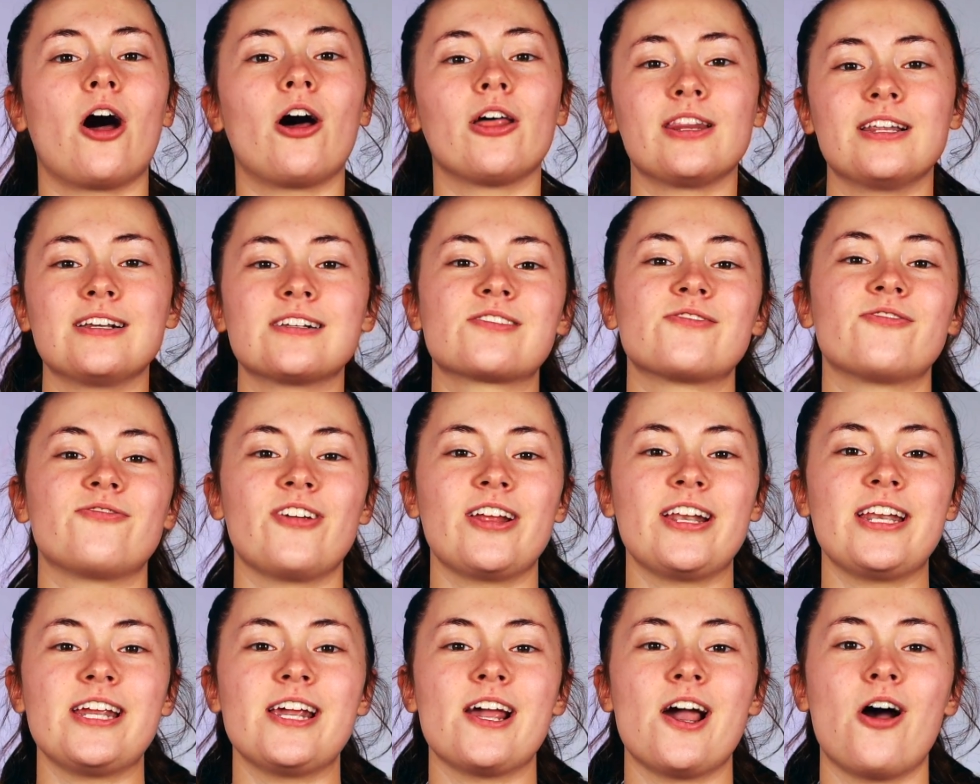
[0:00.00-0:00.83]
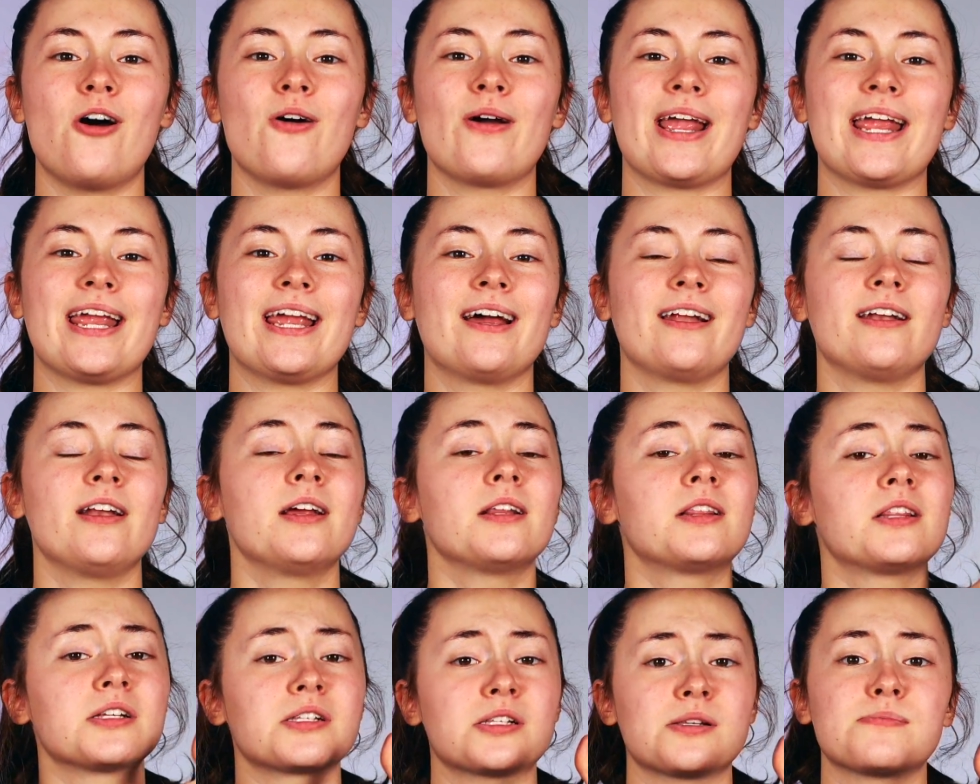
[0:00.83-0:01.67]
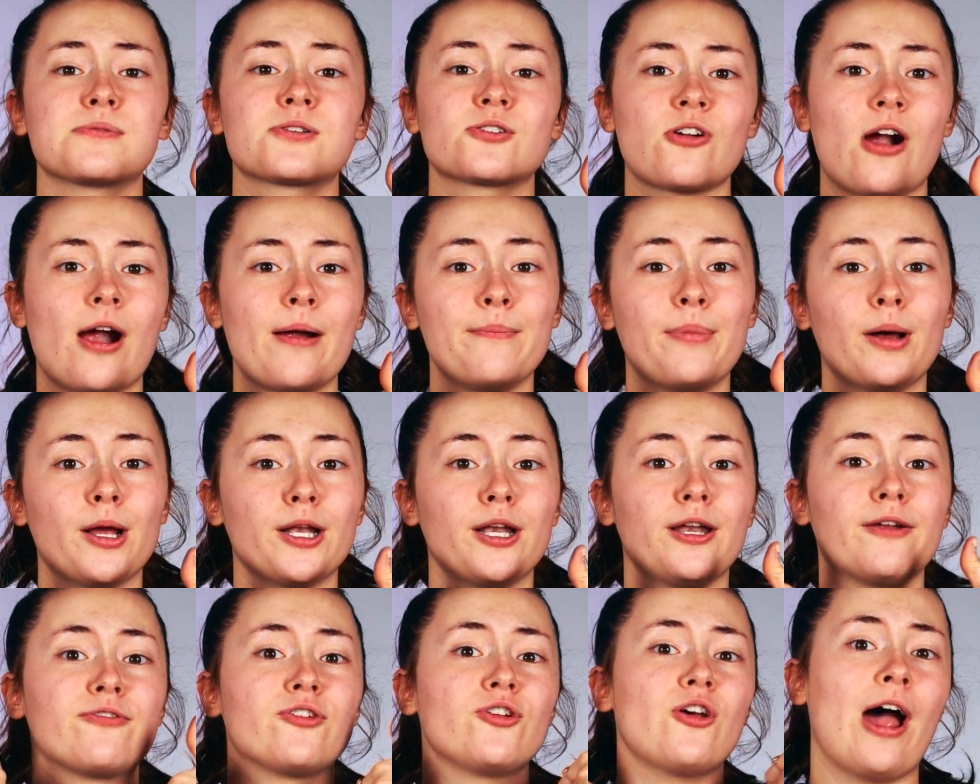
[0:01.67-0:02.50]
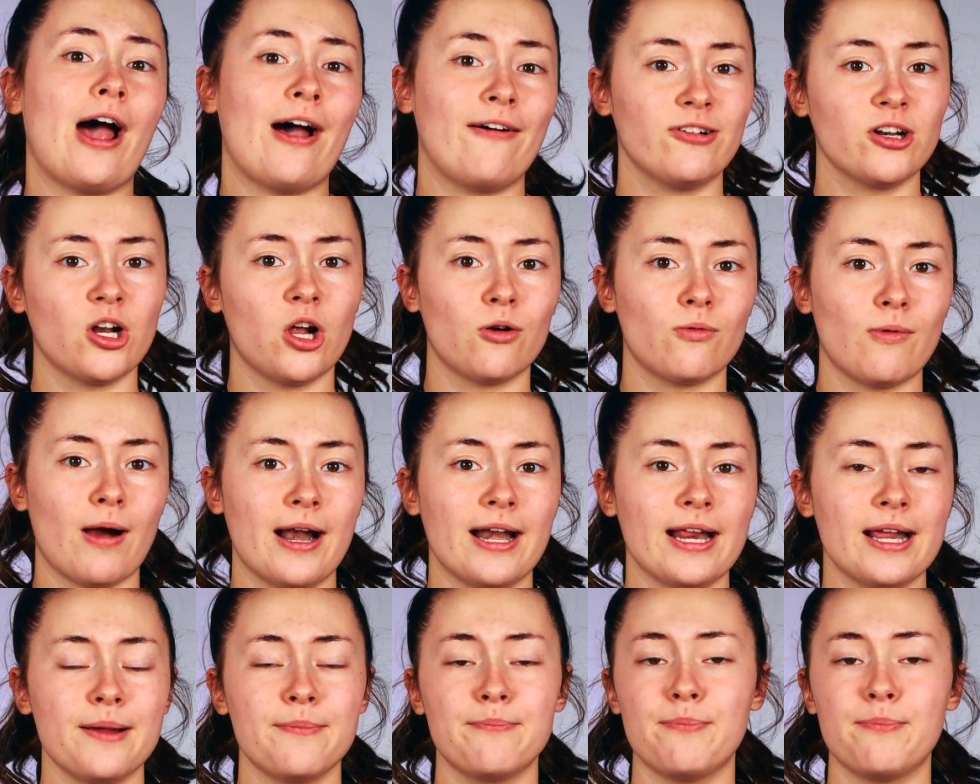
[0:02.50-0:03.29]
on this video and hit the subscribe button if you haven't already.